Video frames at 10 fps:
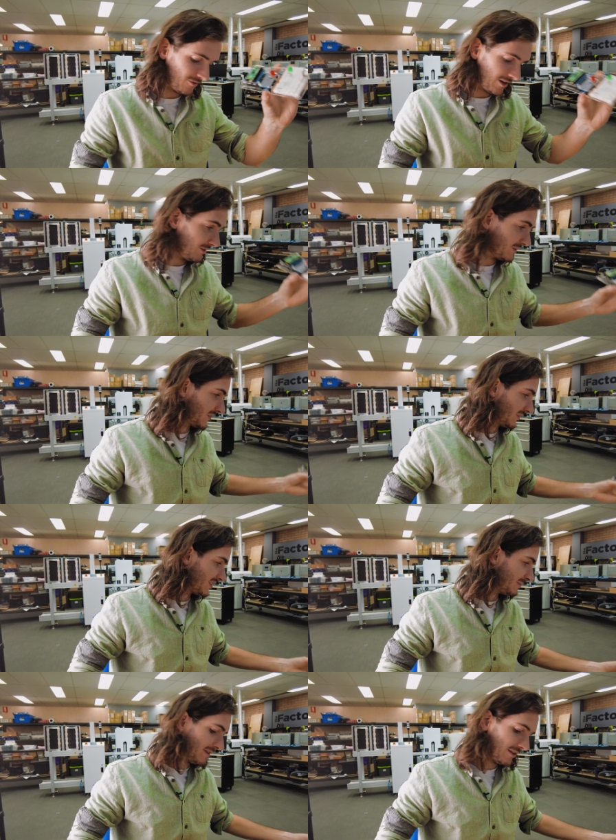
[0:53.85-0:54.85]
I also
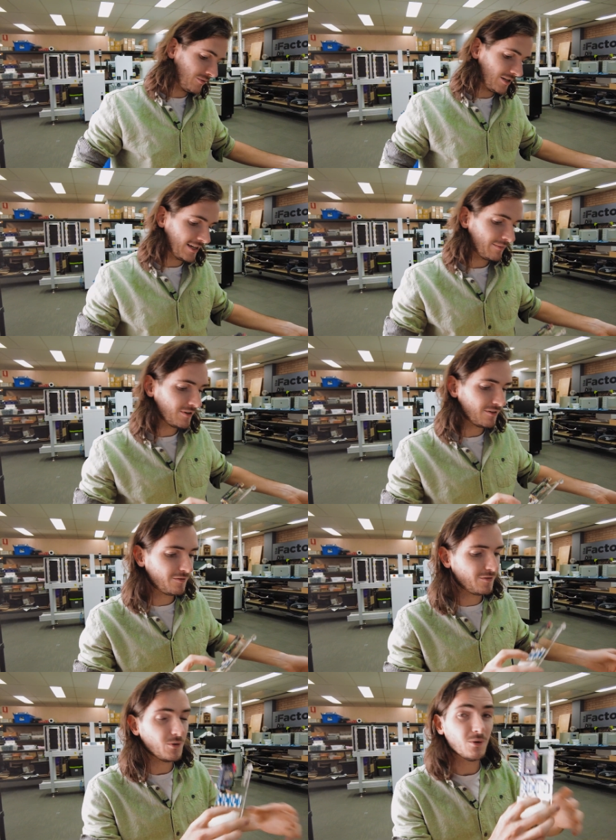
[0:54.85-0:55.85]
spun one up
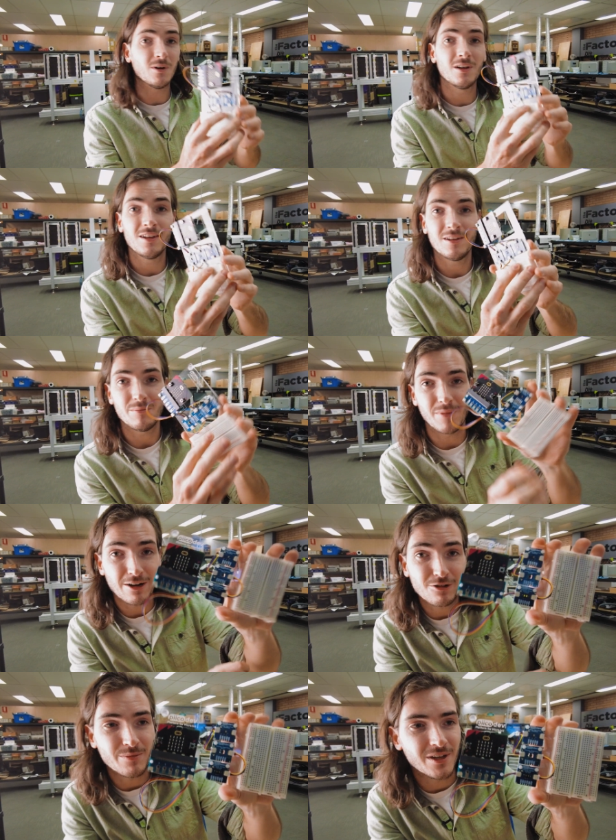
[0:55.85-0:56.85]
for
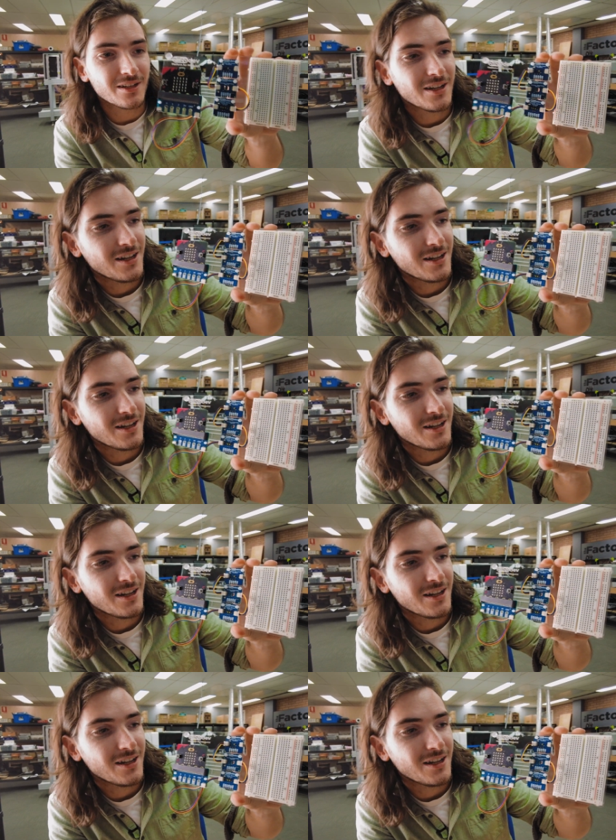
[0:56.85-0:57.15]
Microbit.